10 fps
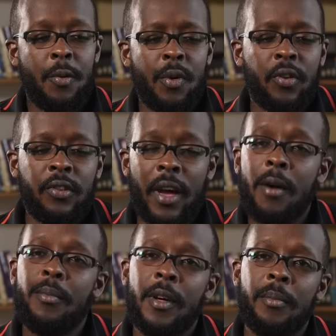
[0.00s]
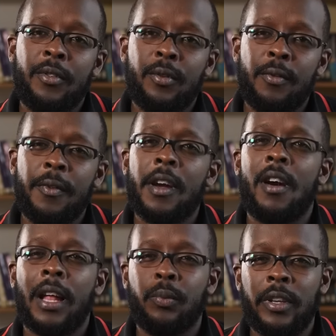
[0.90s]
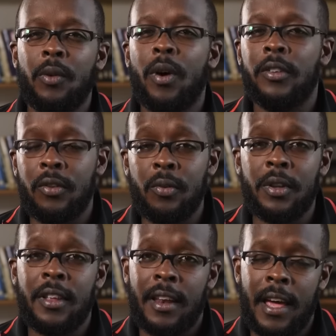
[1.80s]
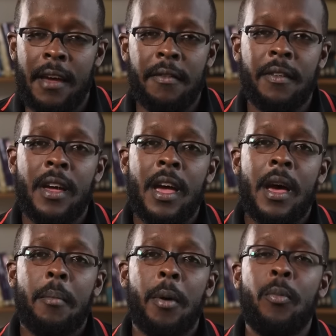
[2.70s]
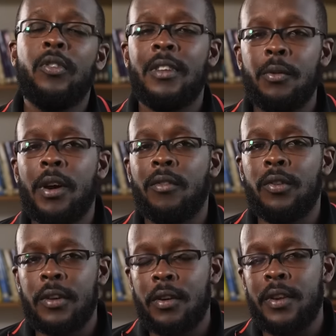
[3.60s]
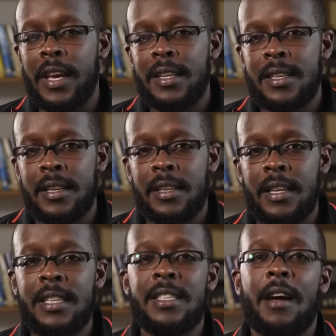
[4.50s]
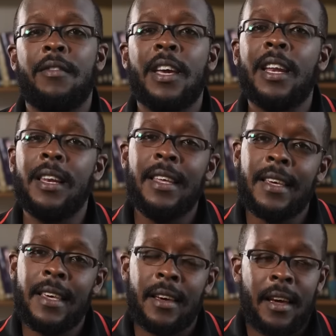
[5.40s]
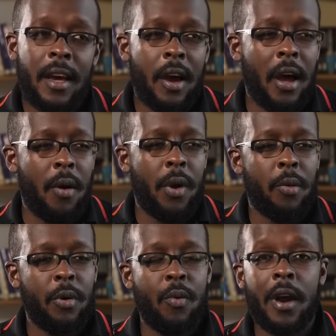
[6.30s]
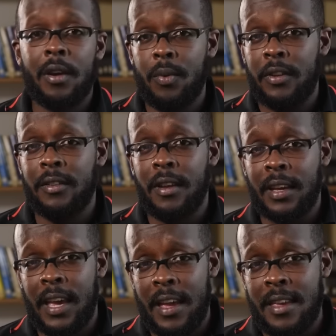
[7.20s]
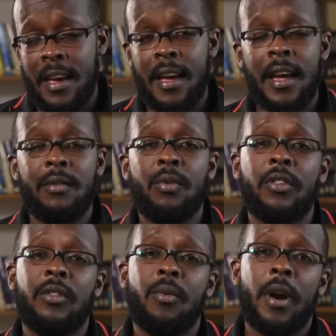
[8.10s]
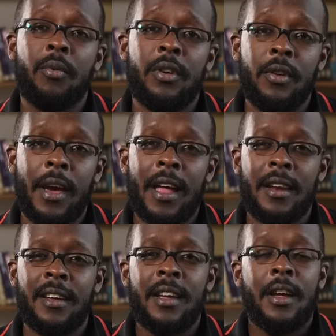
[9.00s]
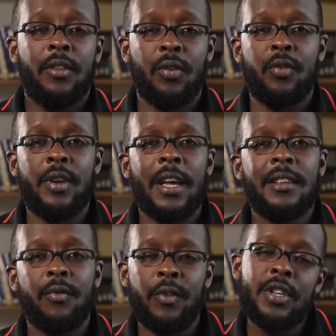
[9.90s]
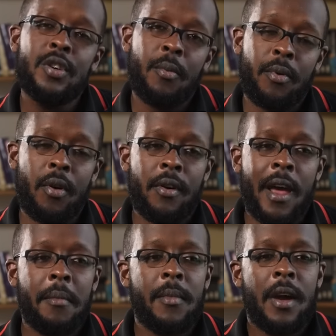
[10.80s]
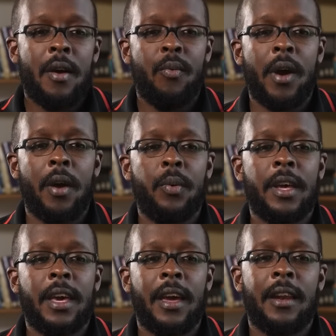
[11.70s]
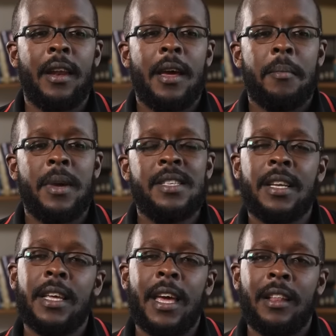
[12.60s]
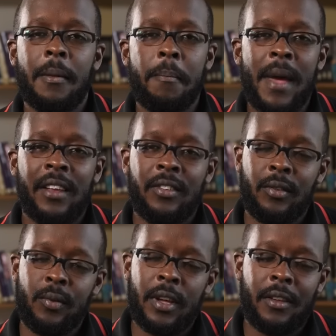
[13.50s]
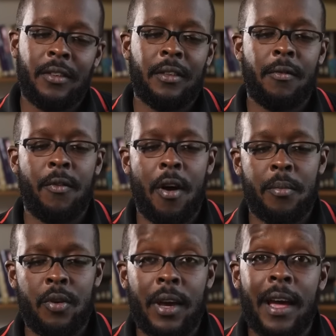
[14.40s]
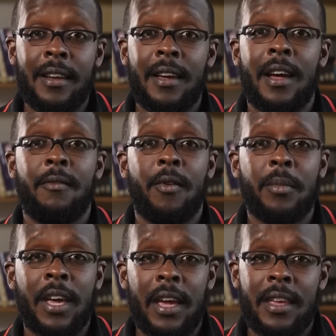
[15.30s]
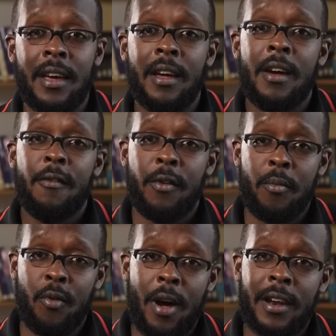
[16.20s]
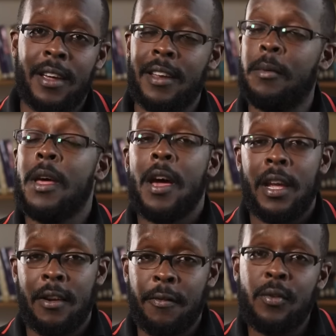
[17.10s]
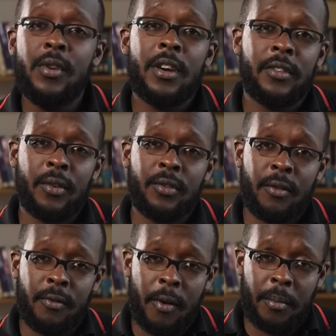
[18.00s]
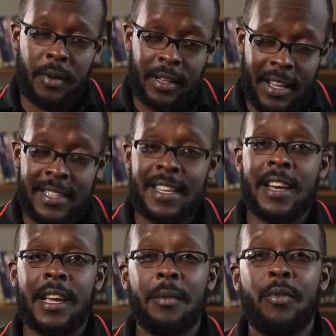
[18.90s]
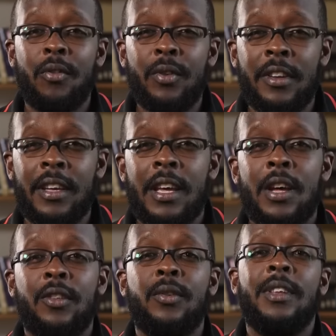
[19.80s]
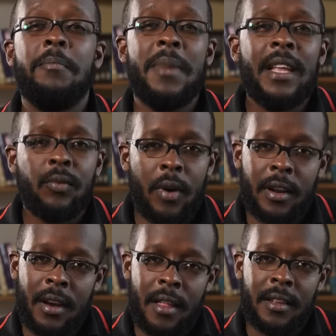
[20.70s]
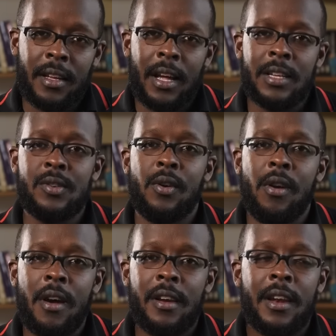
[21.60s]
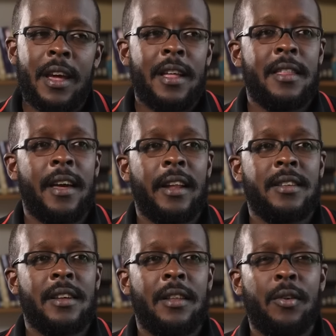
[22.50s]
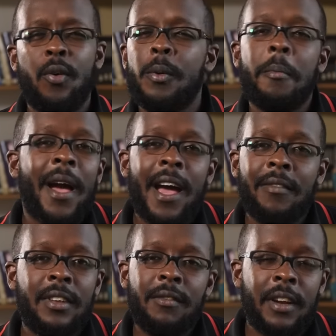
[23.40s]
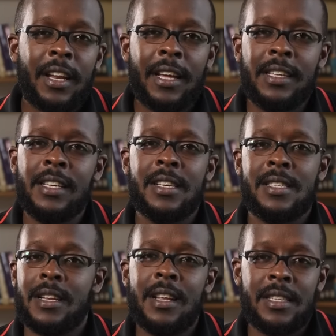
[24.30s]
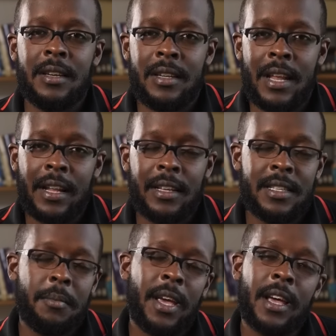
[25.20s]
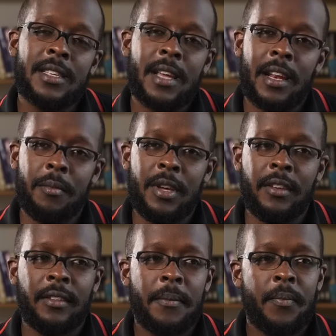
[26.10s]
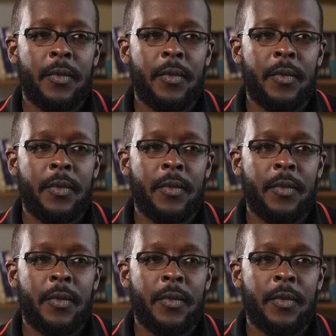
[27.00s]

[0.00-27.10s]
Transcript: we also help them to figure out what they want to do with their life. But mostly we have also created an East African League where we work with Kenya and we also work with Uganda to create a regional program where we can basically get the best students from Uganda and from Kenya, from Rwanda, and in a few years also from Tanzania and Burundi to debate one another and to learn that though we might have different ideas, that doesn't make us enemies.